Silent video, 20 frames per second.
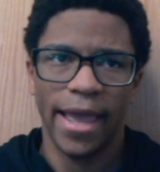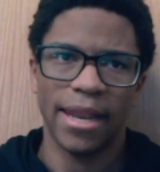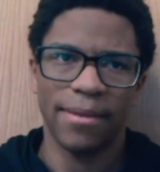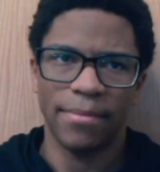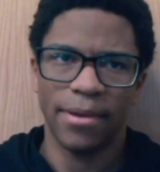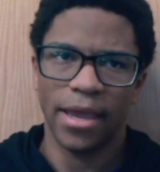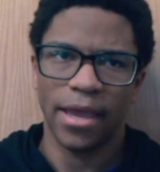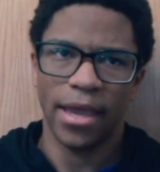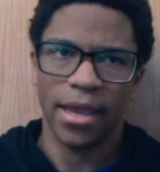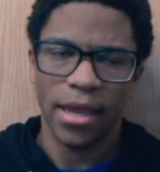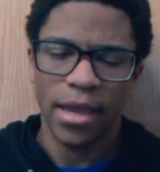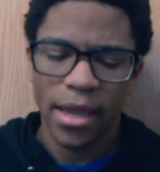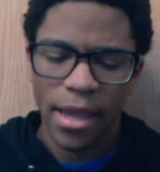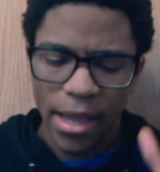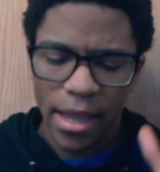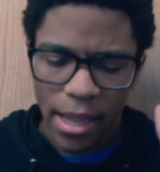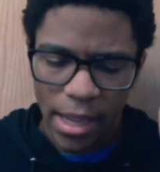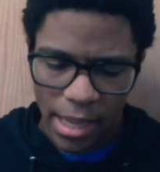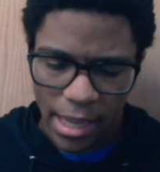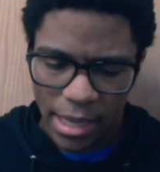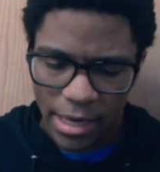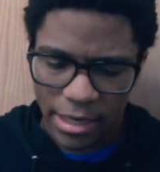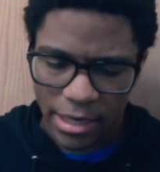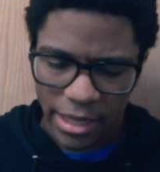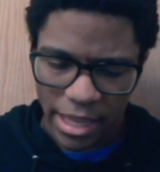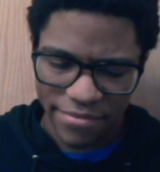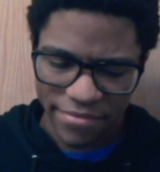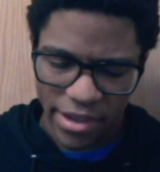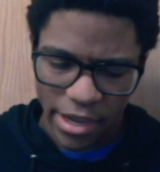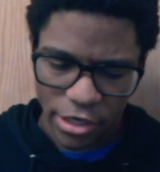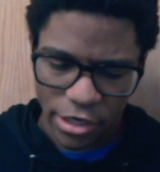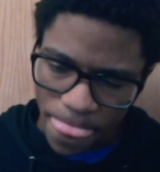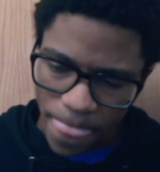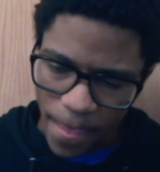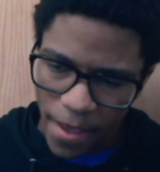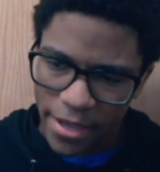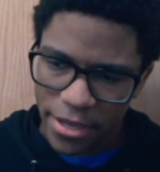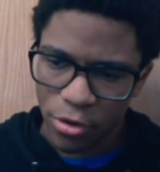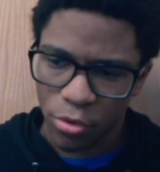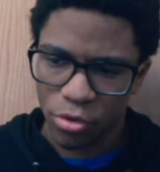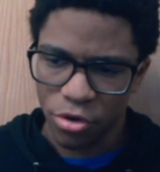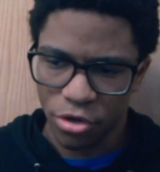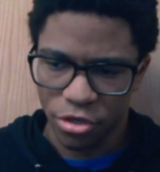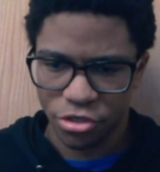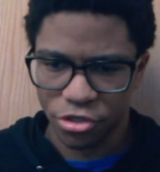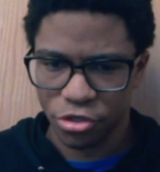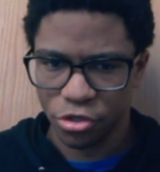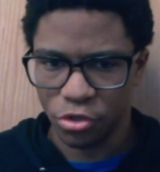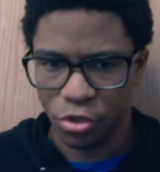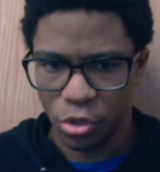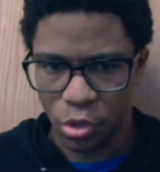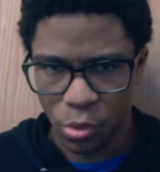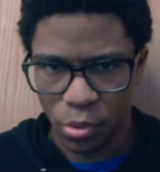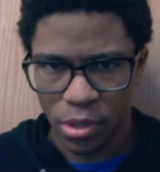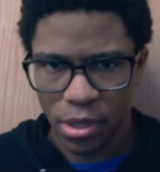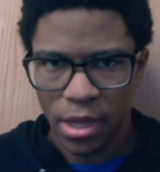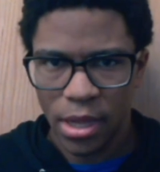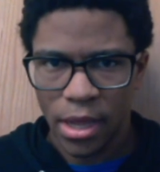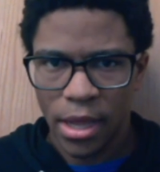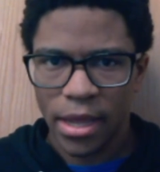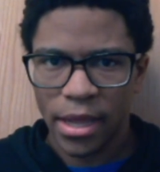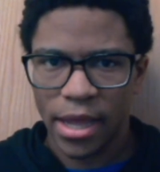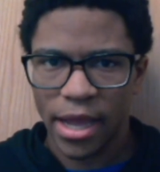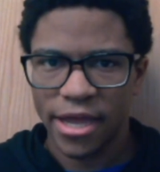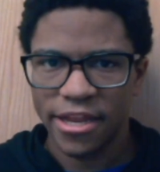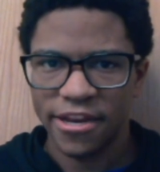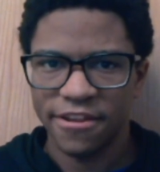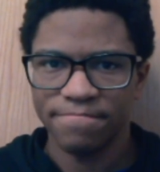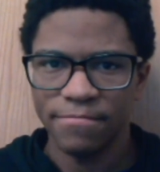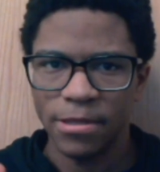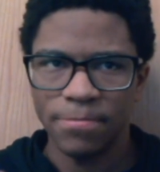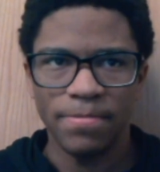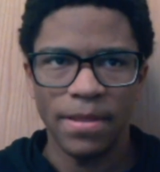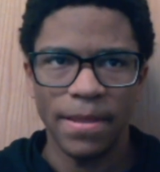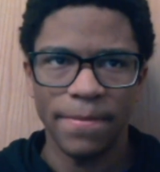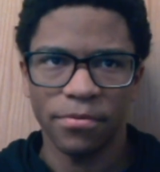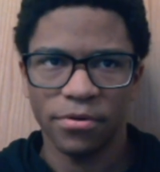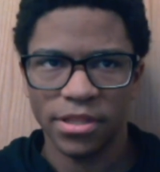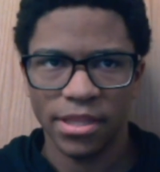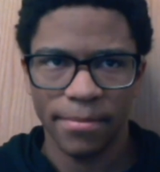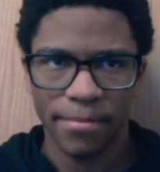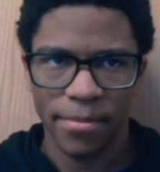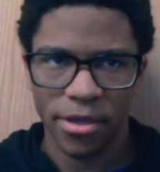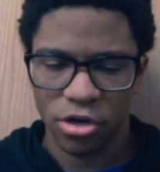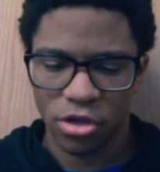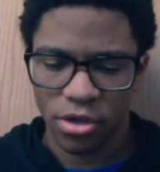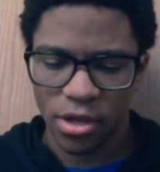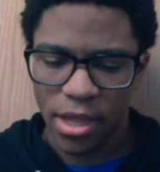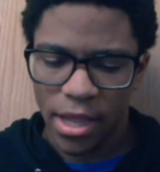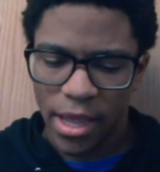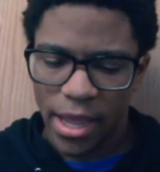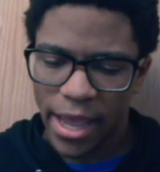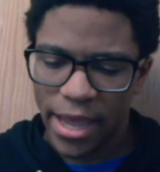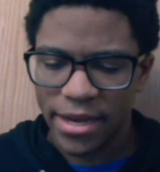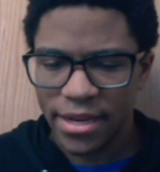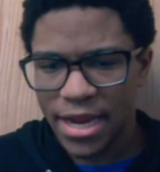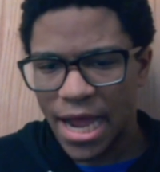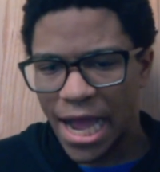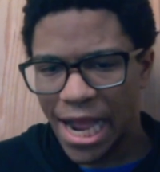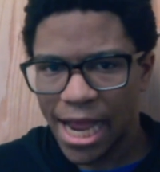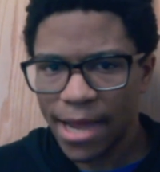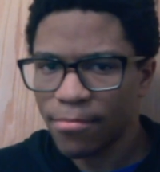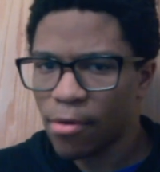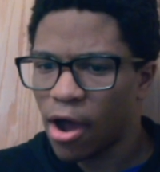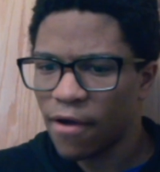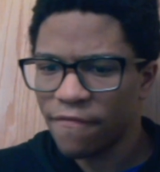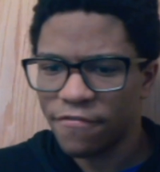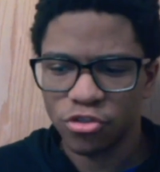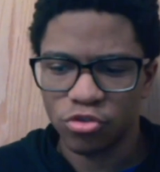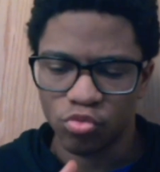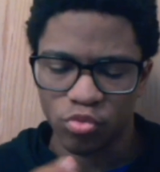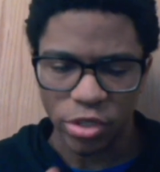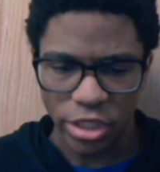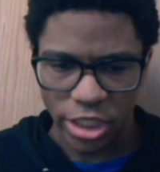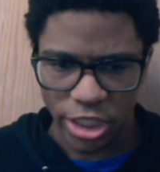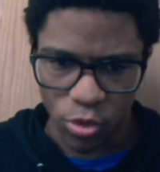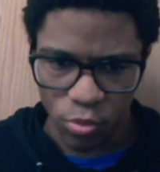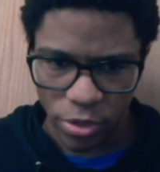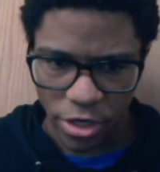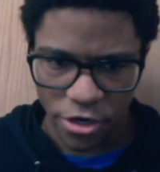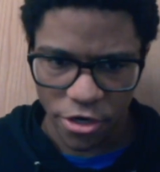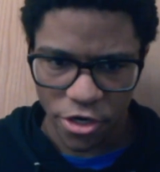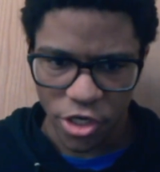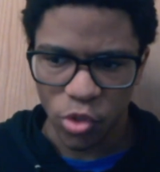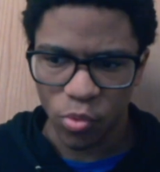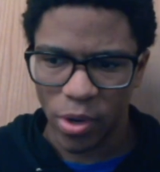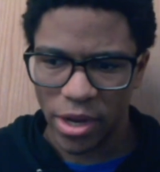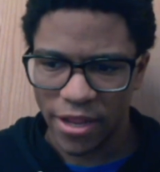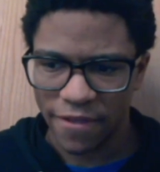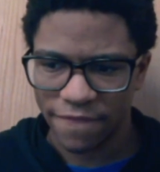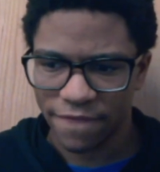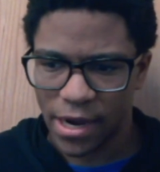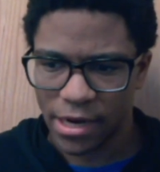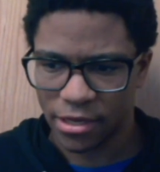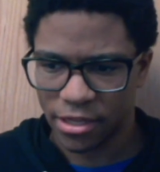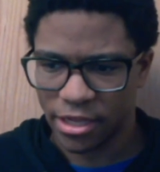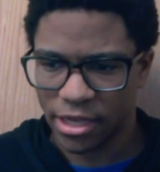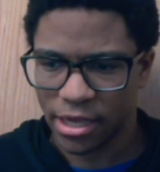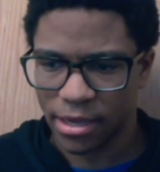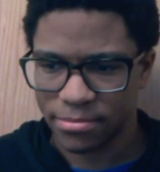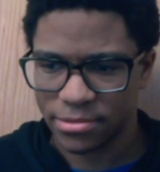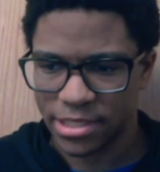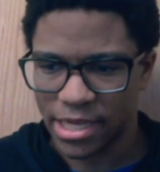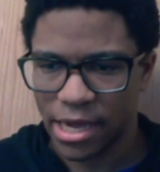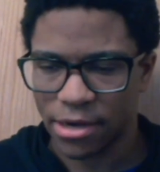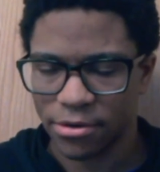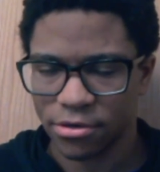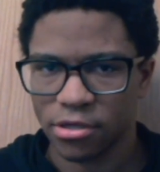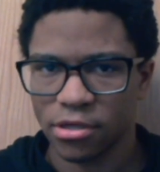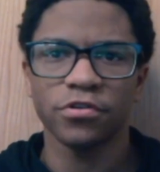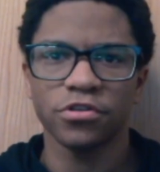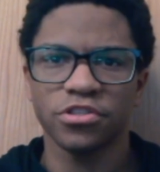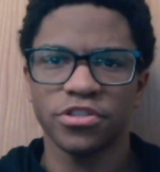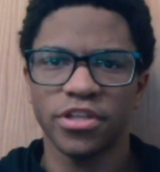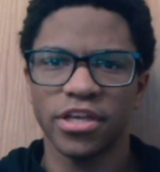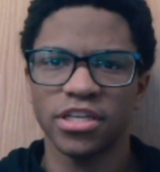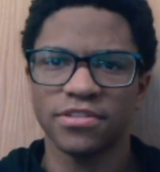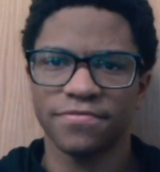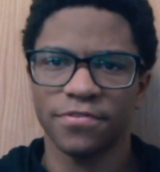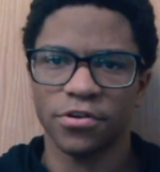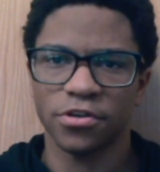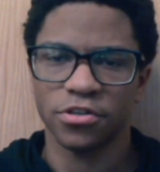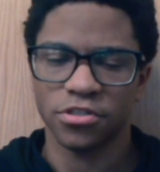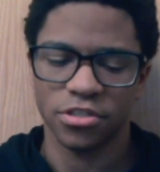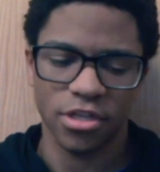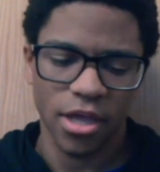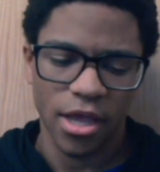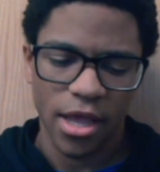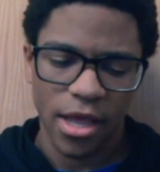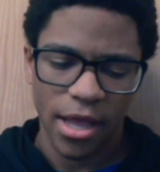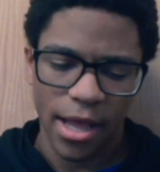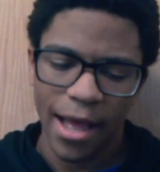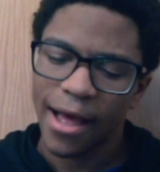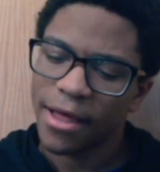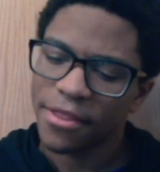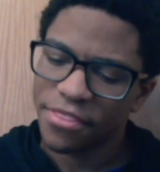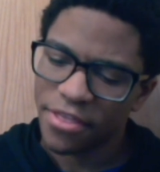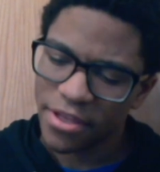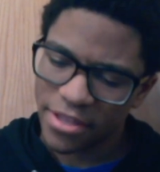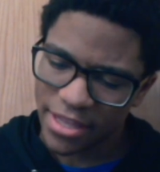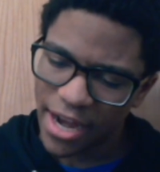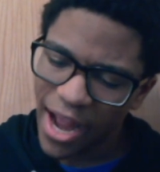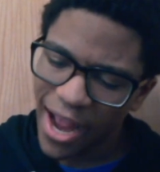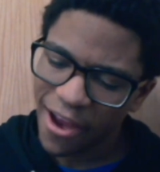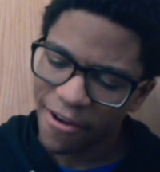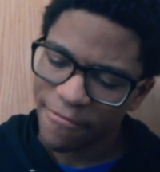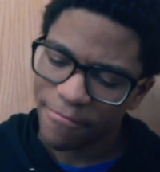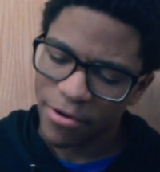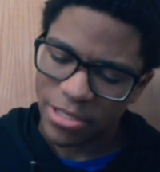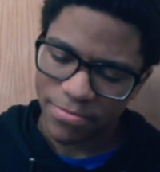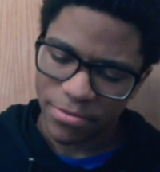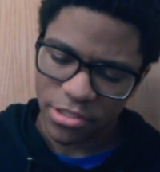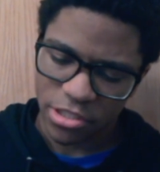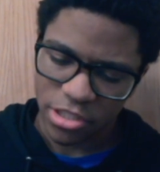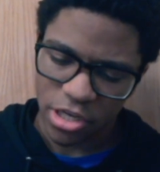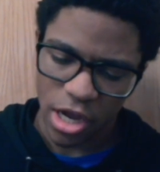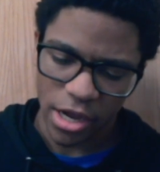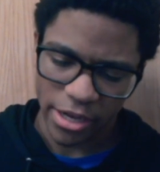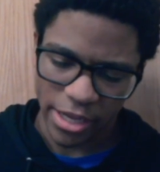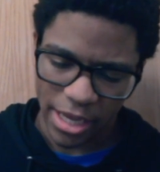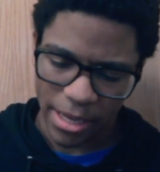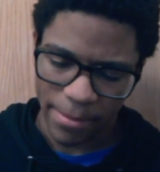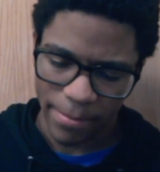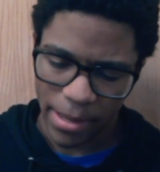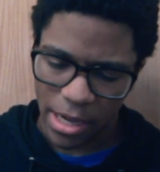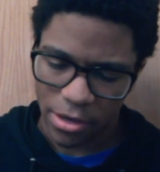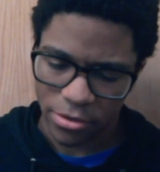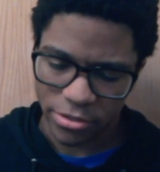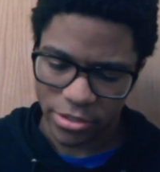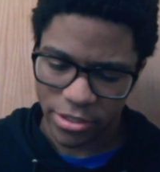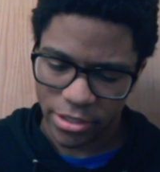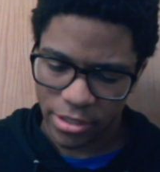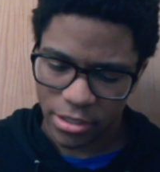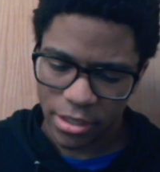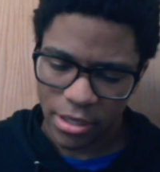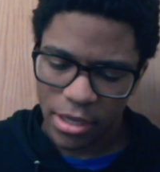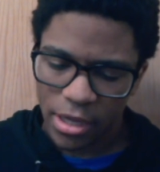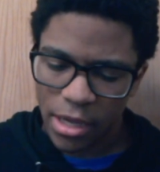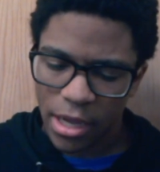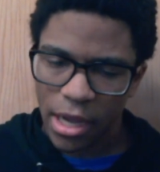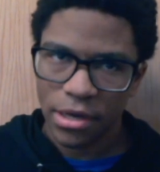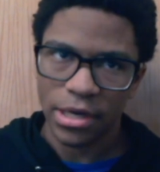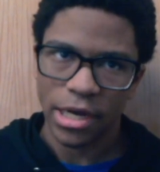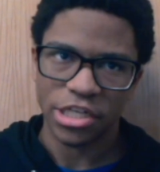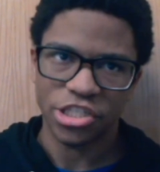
anime and live action in order to kind of meet people in the middle and not come off as really weird when it finally comes out. First things first, the thing that everybody's been talking about, La